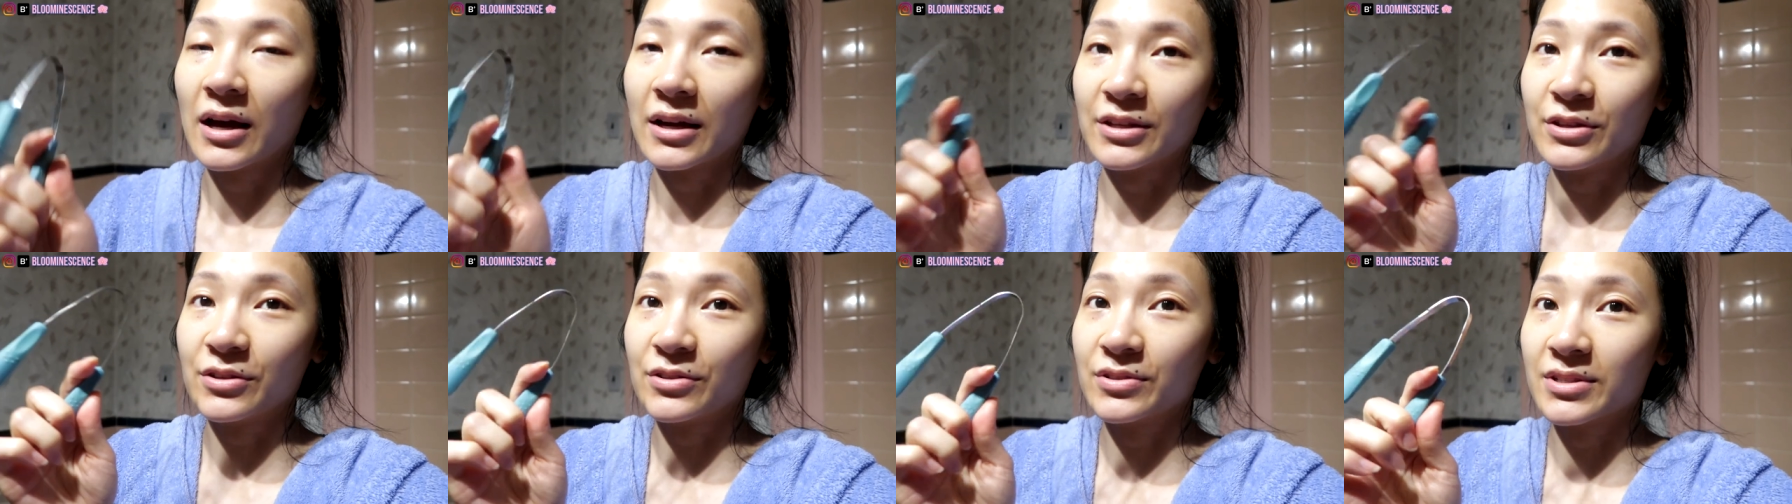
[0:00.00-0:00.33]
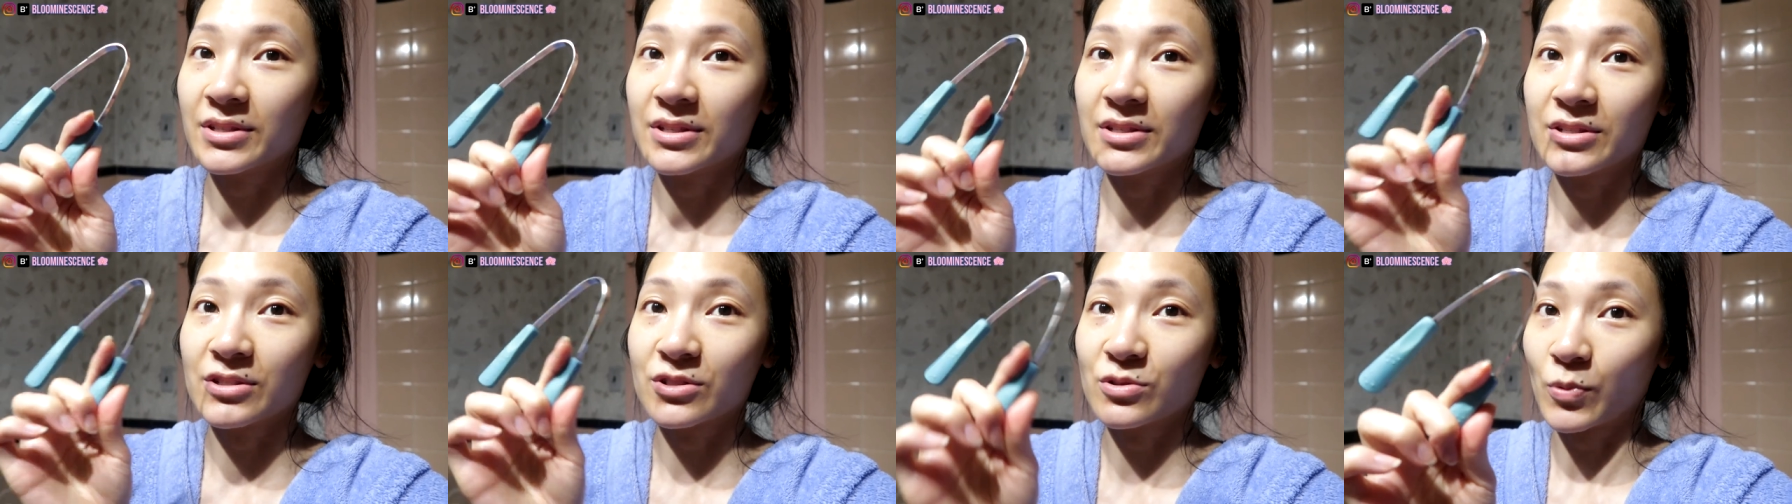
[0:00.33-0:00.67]
I use
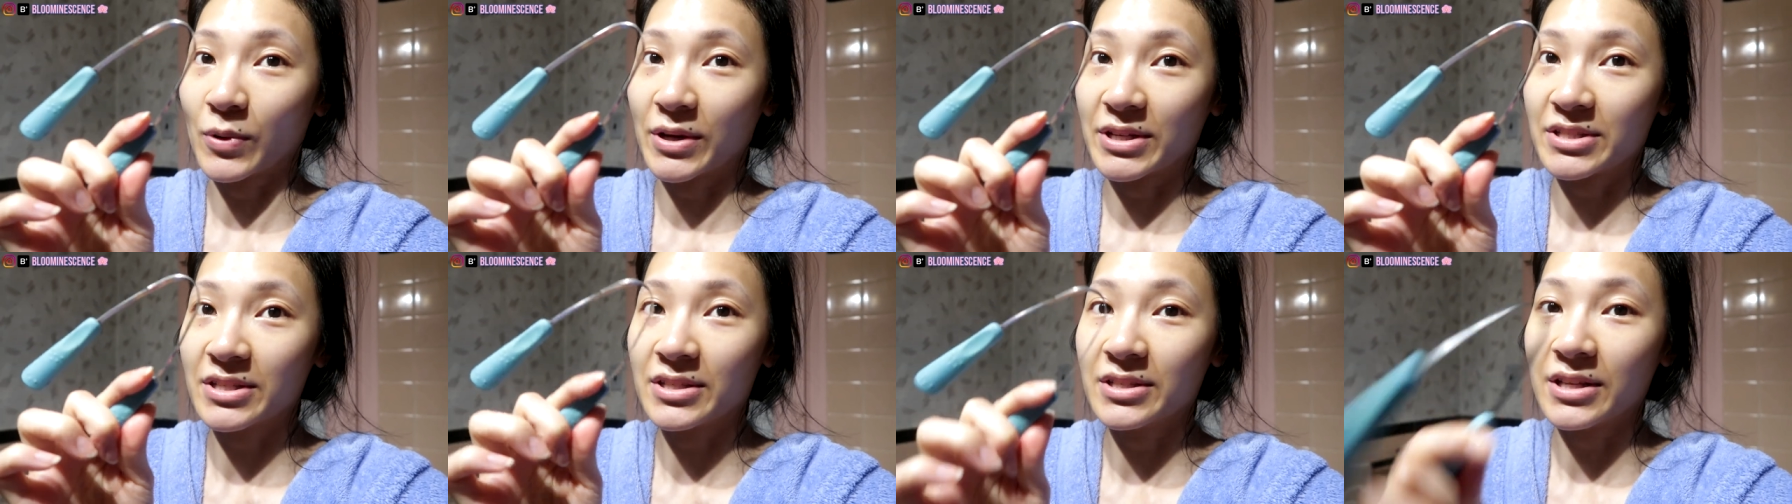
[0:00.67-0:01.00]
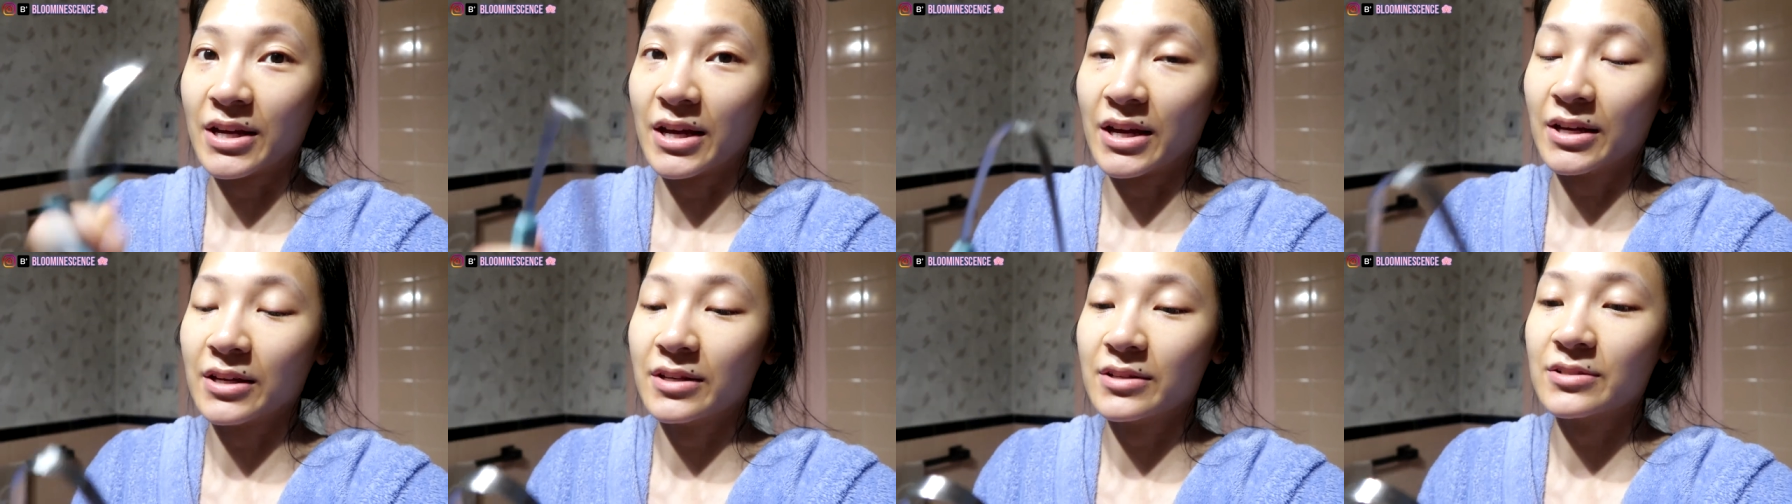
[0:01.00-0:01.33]
this twice a
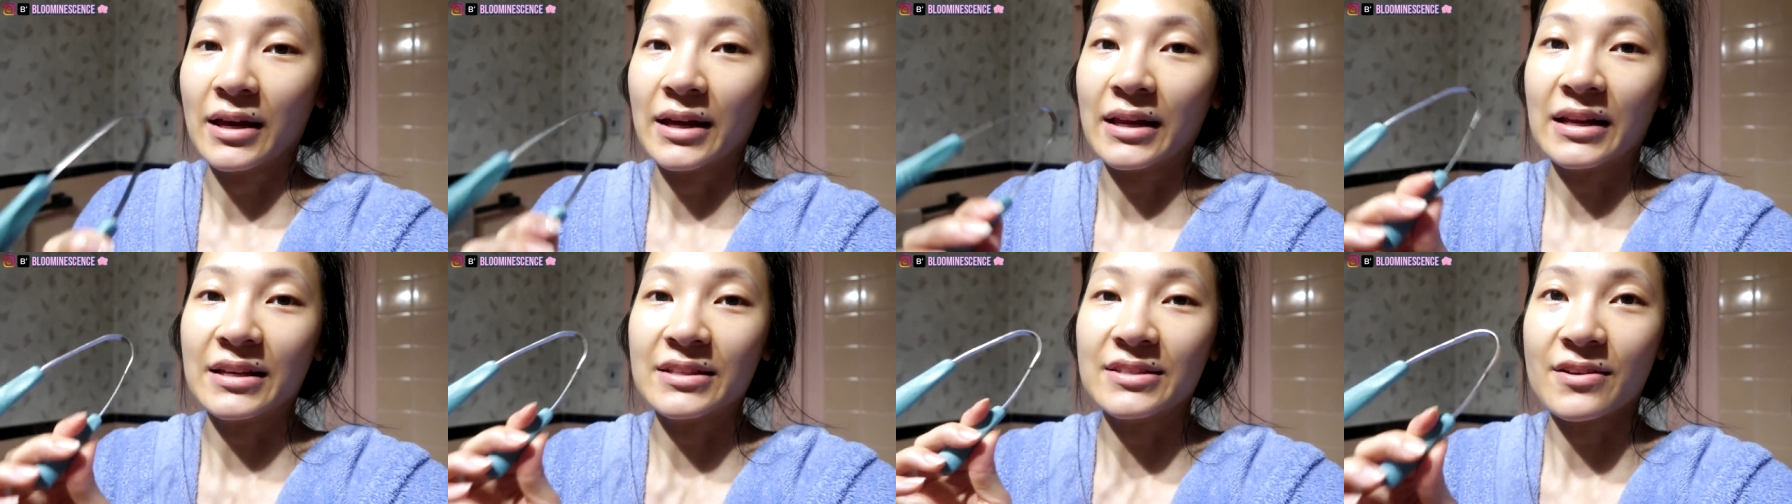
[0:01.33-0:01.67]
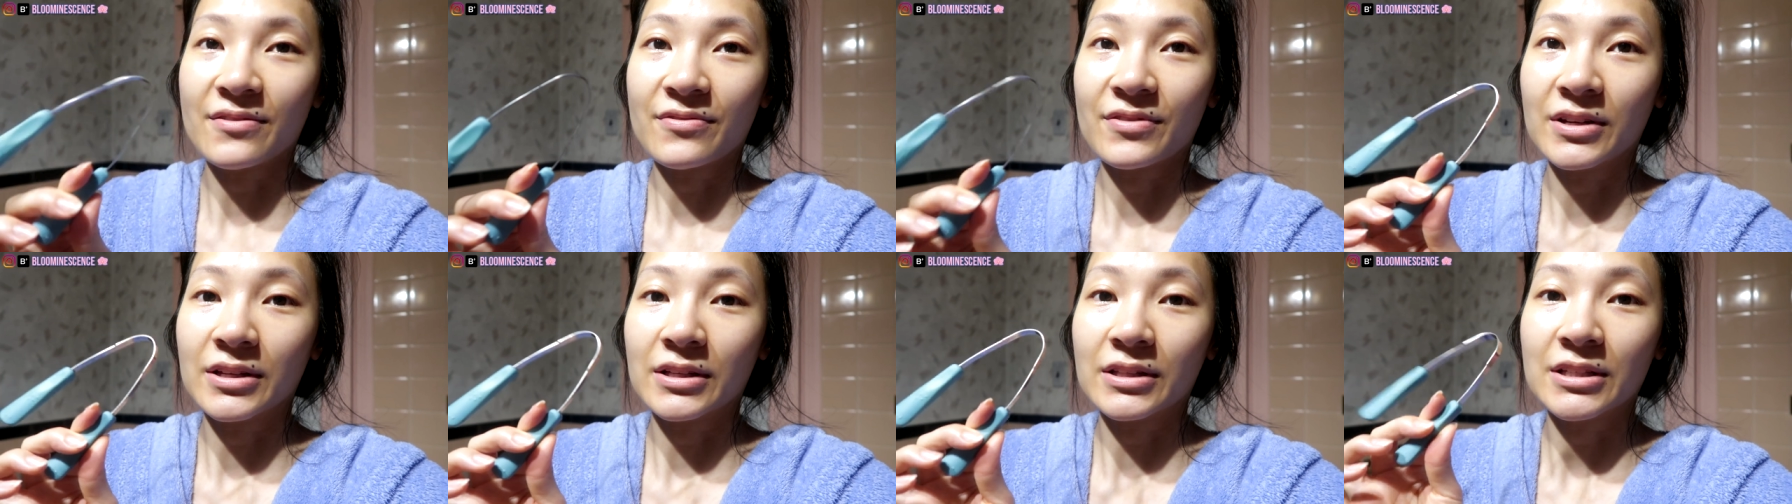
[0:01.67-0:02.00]
day and I
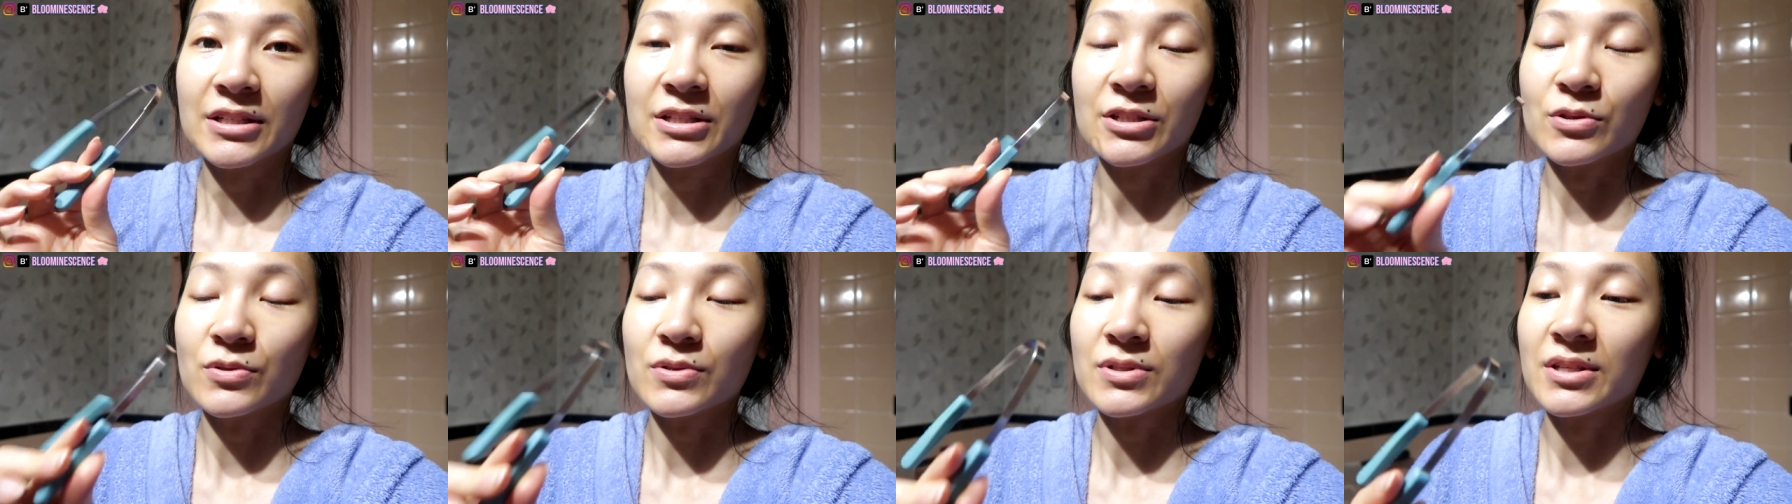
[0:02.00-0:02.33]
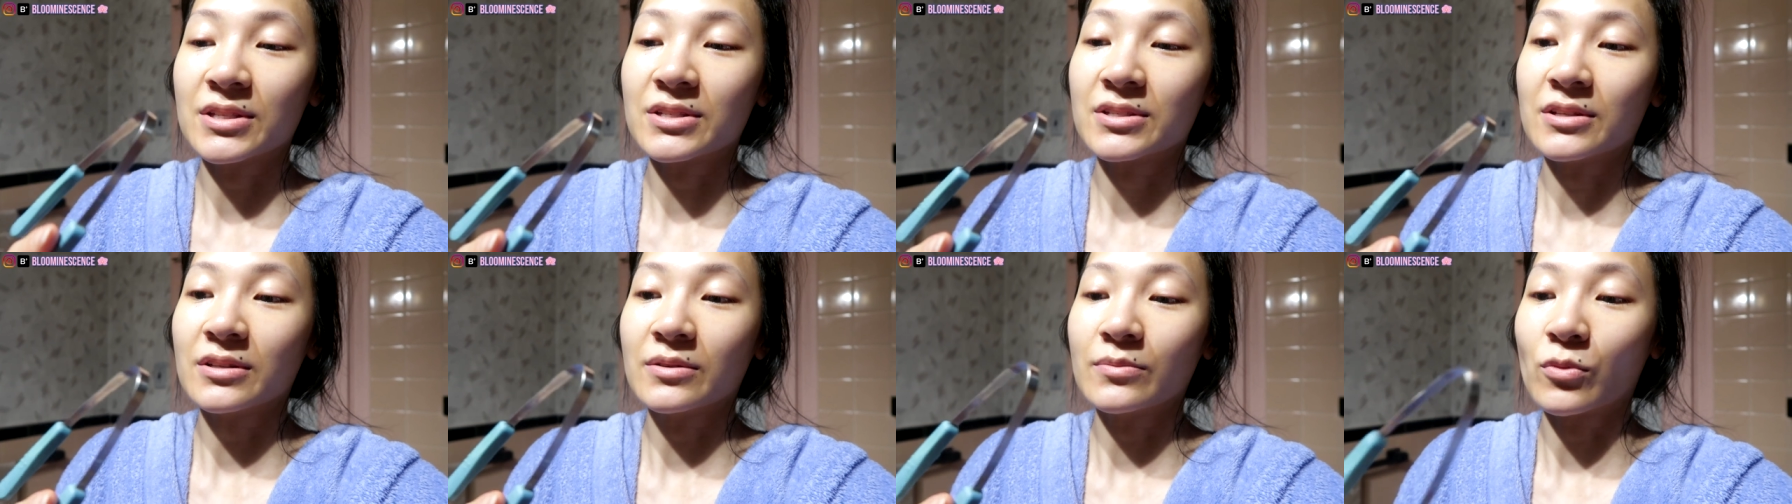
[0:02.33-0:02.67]
definitely use
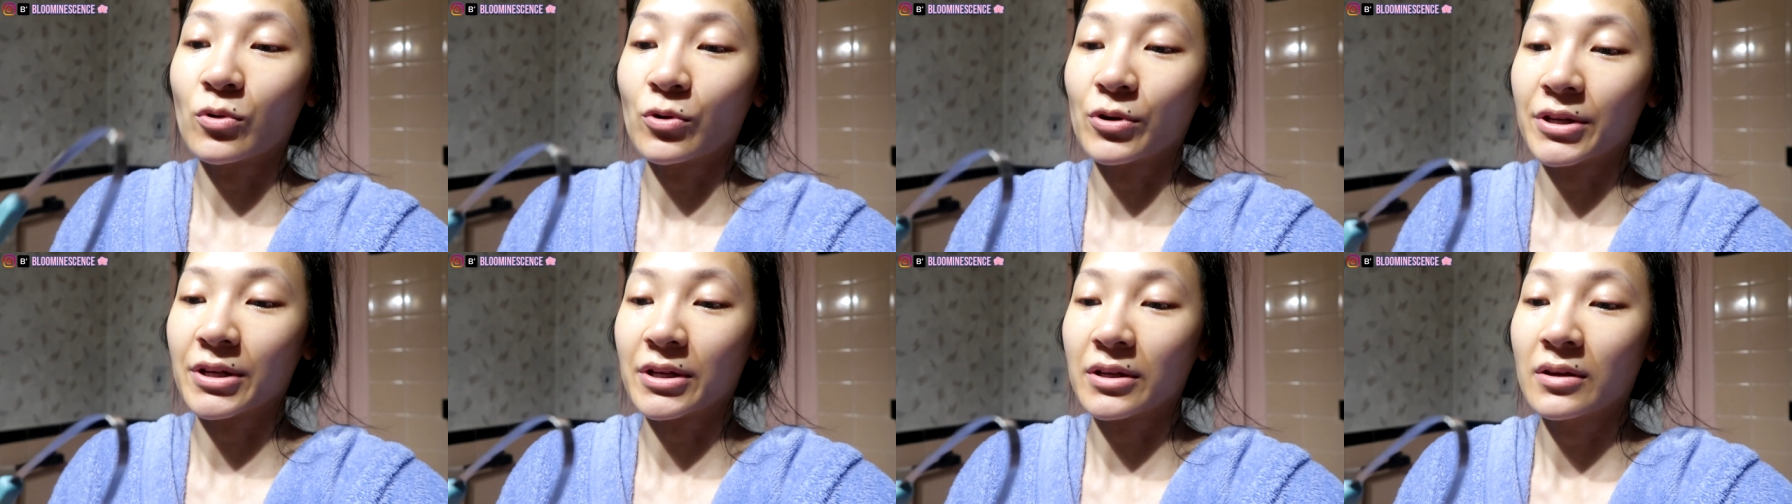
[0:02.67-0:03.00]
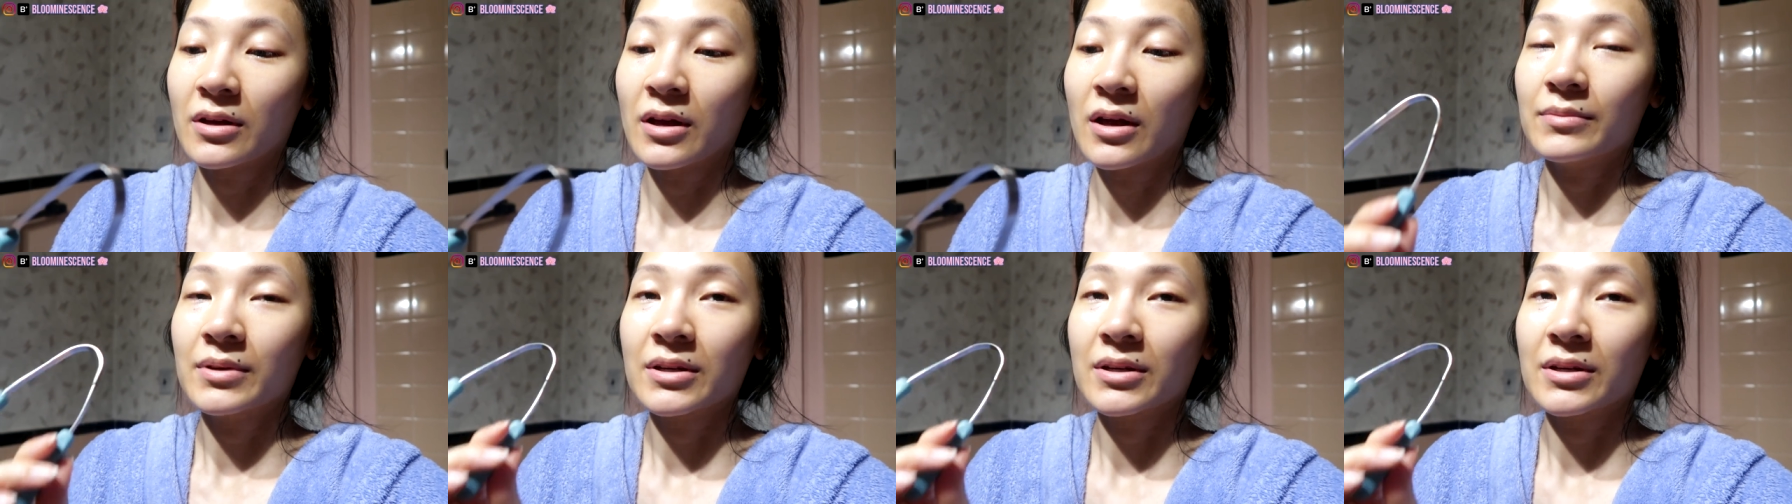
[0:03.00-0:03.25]
this in the morning